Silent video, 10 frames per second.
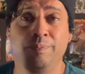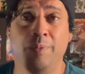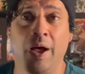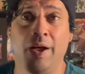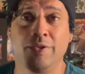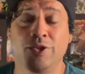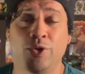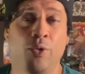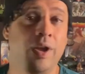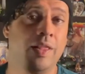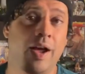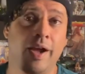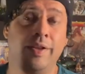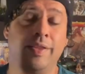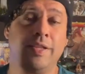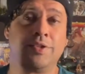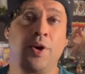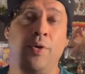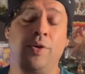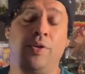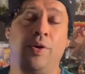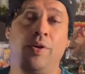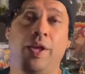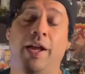uh, storyline that's going along.